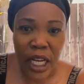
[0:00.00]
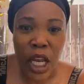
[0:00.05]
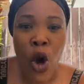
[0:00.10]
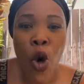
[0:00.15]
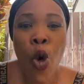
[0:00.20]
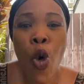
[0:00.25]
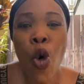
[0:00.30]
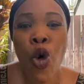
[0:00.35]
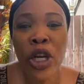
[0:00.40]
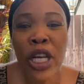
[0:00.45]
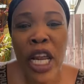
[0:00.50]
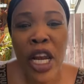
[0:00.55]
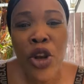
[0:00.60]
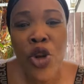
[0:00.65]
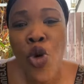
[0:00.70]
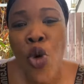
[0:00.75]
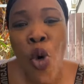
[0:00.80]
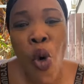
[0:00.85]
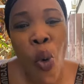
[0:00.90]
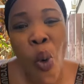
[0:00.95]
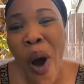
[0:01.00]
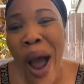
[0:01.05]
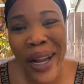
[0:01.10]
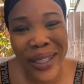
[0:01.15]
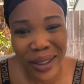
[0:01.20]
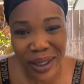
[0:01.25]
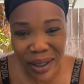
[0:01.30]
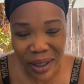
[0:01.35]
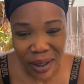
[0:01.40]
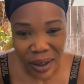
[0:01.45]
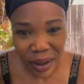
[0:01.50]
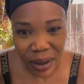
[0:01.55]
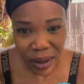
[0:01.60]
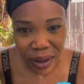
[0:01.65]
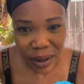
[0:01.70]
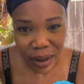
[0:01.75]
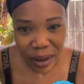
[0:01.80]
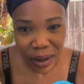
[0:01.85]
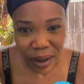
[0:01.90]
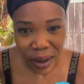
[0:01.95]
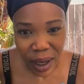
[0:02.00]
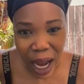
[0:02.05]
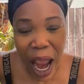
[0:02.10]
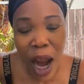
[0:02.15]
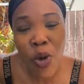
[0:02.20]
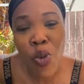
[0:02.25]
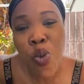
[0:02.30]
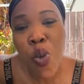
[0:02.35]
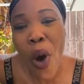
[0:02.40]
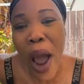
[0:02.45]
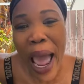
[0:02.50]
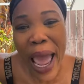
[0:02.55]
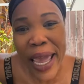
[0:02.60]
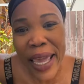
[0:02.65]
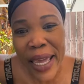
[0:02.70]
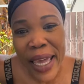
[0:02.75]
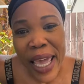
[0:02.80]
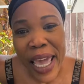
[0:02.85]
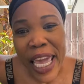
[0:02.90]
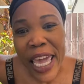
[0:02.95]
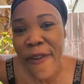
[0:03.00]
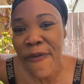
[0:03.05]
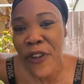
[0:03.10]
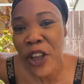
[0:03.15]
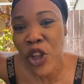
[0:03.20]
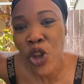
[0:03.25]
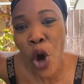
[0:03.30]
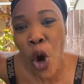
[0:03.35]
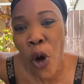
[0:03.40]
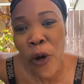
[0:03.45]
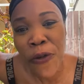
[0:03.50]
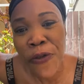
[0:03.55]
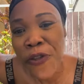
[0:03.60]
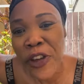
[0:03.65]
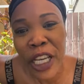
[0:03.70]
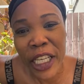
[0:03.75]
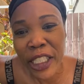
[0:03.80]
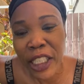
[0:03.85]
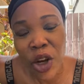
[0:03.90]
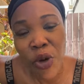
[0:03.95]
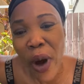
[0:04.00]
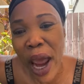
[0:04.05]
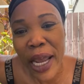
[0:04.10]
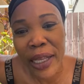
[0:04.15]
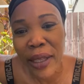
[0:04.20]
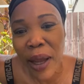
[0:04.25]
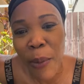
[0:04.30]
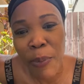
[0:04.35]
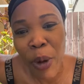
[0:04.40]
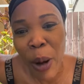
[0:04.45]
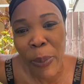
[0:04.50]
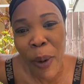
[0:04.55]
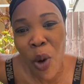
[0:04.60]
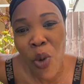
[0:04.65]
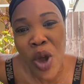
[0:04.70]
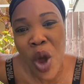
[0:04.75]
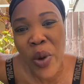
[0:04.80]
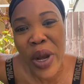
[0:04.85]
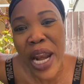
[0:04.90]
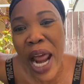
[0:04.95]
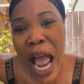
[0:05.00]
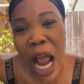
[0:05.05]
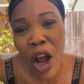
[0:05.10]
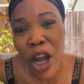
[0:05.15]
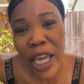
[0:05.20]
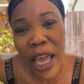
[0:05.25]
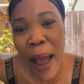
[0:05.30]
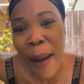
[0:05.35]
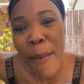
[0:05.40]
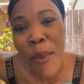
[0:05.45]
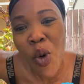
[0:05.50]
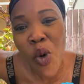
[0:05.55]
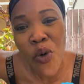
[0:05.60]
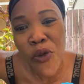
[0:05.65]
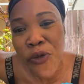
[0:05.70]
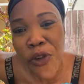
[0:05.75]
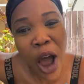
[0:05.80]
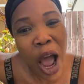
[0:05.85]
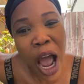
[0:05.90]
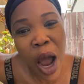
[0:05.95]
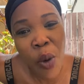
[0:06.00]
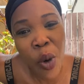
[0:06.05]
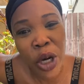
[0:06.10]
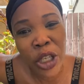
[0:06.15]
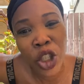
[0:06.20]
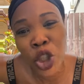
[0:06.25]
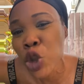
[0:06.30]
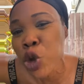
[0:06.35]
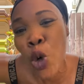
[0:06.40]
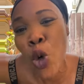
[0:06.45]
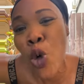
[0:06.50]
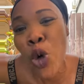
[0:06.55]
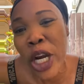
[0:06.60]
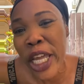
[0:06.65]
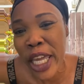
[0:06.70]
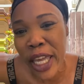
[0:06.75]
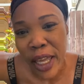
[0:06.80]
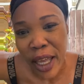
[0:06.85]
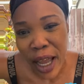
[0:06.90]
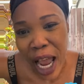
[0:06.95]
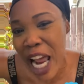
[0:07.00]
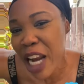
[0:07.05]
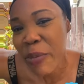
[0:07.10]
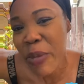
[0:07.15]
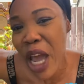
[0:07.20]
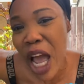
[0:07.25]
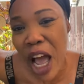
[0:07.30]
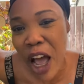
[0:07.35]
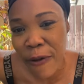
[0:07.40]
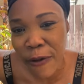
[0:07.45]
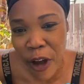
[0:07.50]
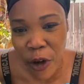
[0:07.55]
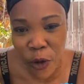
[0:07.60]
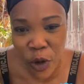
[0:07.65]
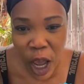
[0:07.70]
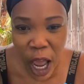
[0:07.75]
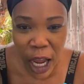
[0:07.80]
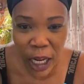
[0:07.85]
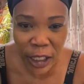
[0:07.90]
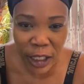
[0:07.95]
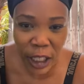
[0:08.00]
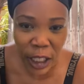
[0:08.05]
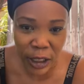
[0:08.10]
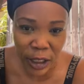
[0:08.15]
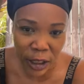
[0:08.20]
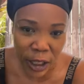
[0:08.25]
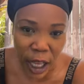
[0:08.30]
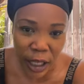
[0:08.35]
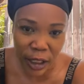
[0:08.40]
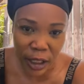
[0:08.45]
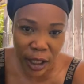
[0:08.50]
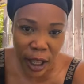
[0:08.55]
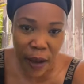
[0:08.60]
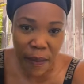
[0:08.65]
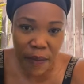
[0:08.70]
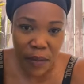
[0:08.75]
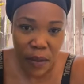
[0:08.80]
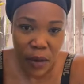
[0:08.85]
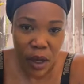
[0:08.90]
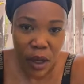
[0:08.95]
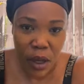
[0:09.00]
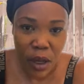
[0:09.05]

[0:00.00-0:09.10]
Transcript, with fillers: The who did do what. And why, if it don't fix the right and proper way, we now can move forward truly on behalf of the ancestors them.